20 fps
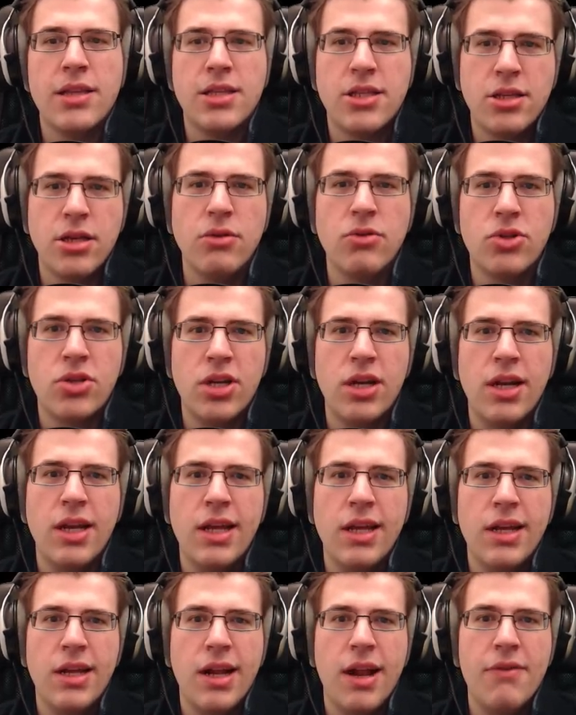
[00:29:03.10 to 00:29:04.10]
social
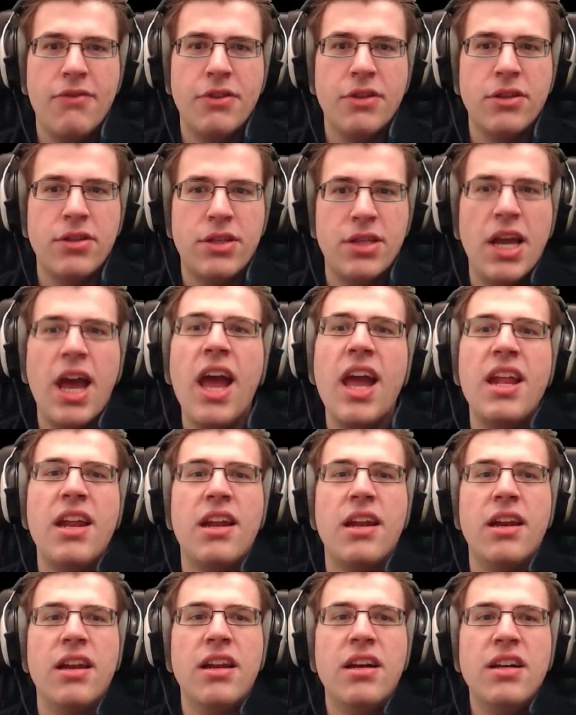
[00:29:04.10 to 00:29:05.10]
link level
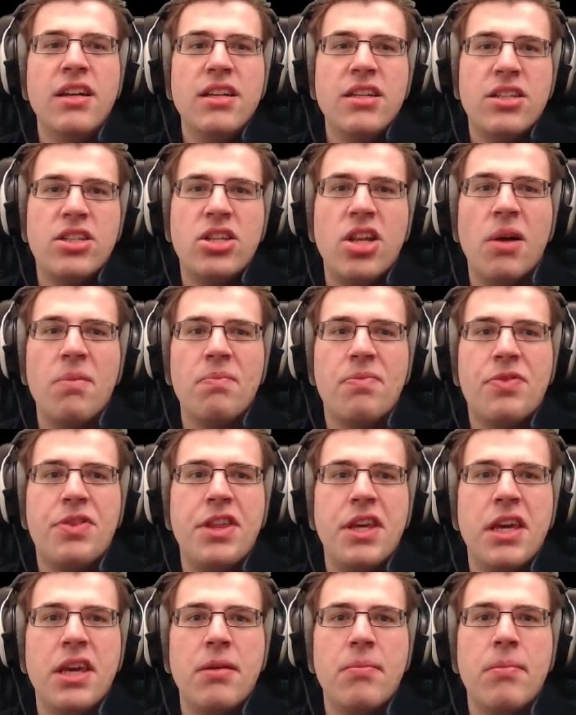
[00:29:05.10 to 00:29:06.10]
10,
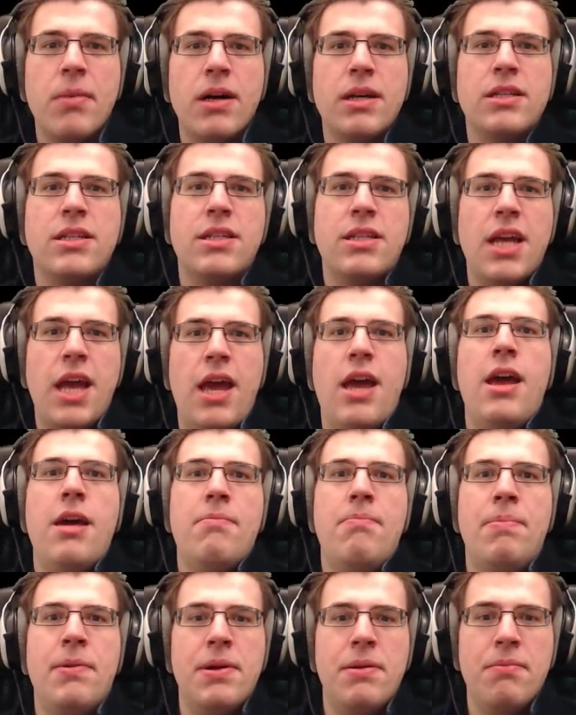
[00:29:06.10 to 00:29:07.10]
something must
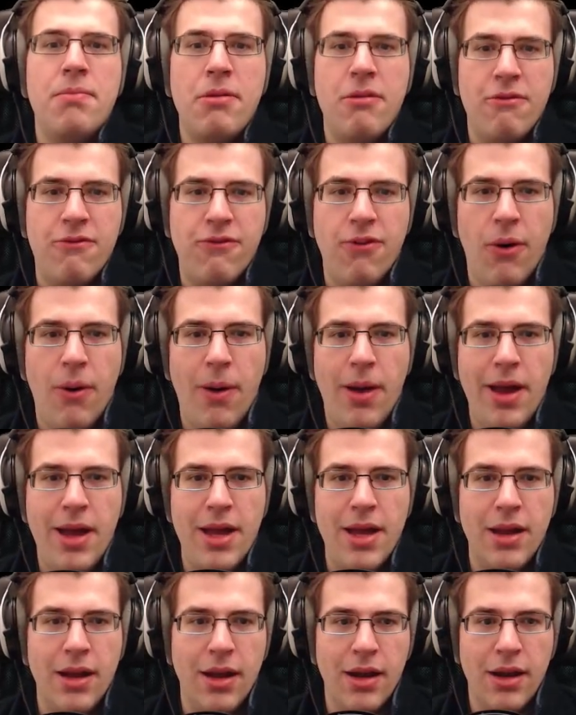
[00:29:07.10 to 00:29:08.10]
happen
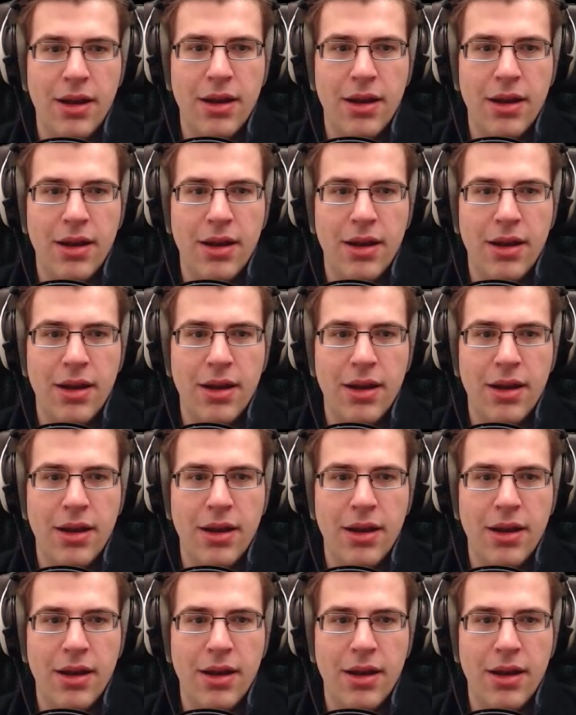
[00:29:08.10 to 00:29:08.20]
beforehand.